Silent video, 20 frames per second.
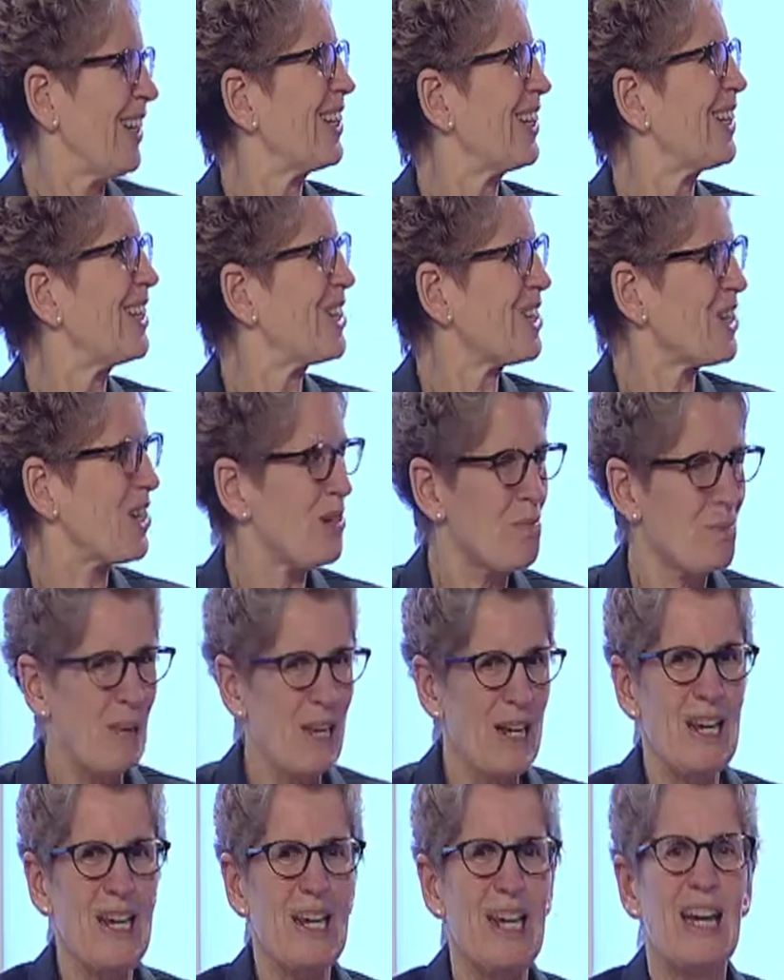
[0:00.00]
This should
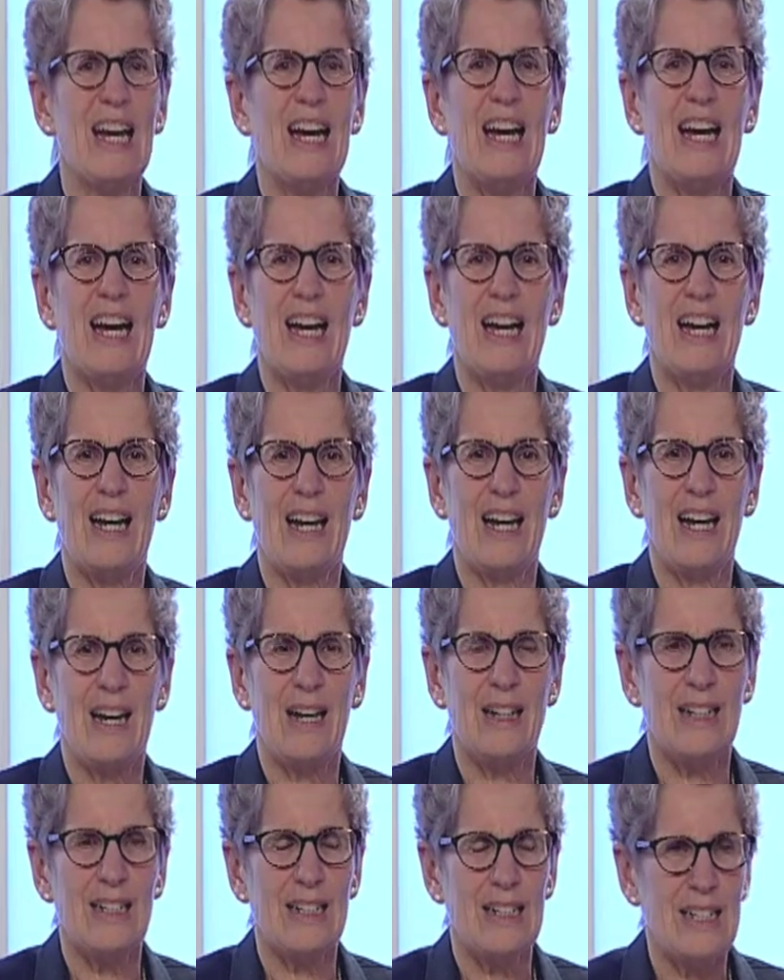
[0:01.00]
be uh,
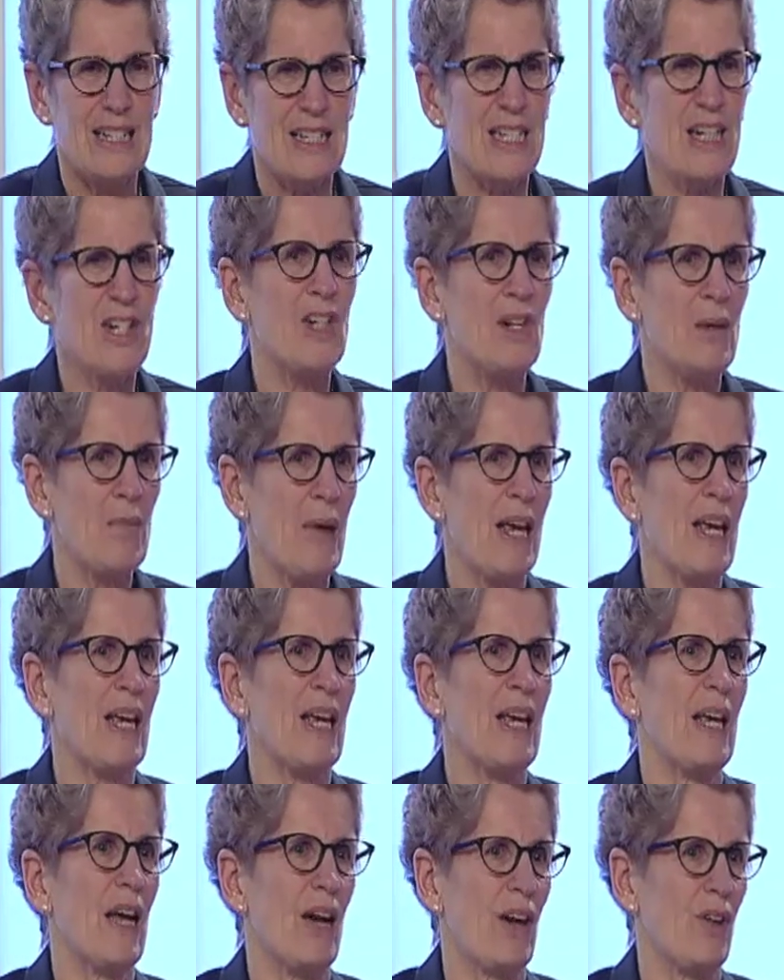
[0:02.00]
decision
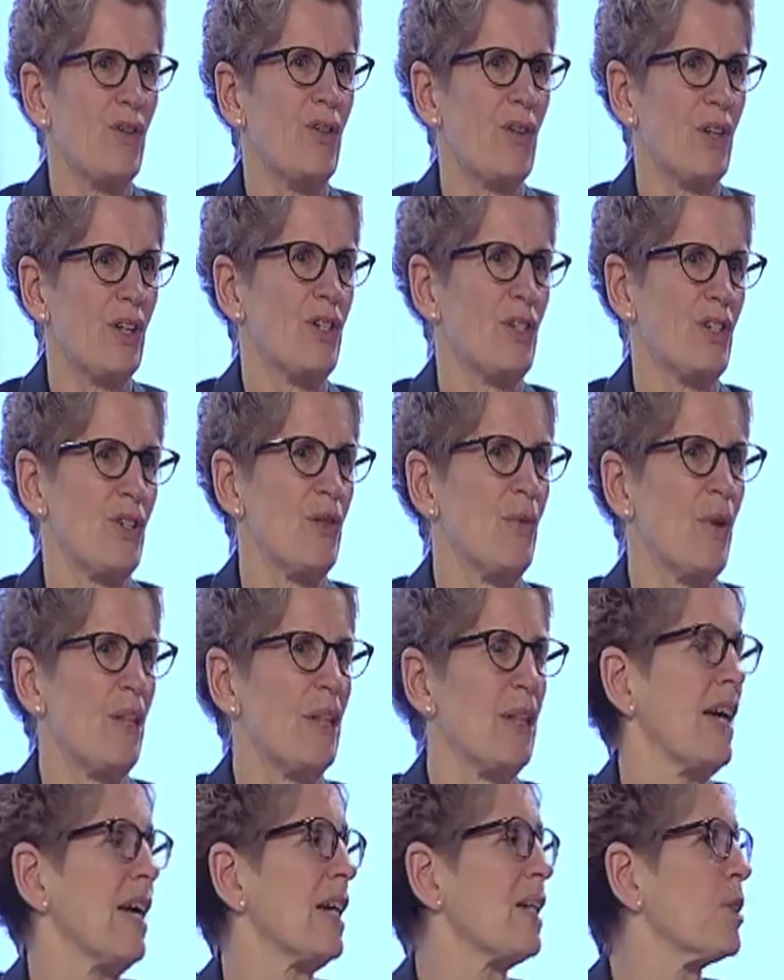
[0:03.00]
making according to
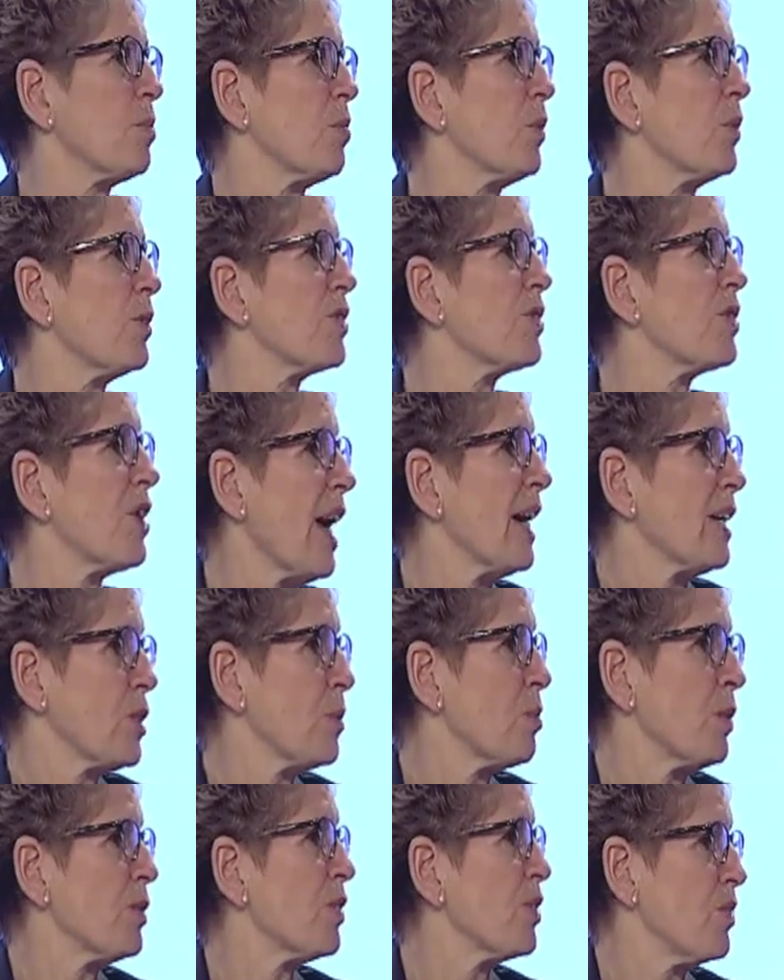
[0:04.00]
what the experts,
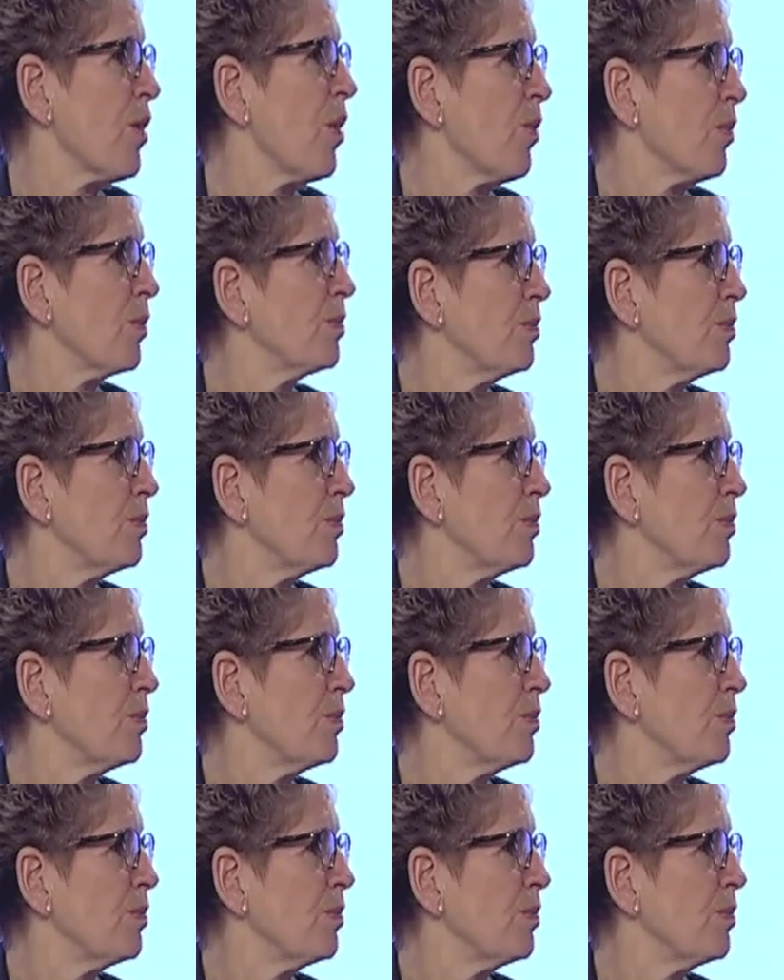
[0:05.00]
experts know.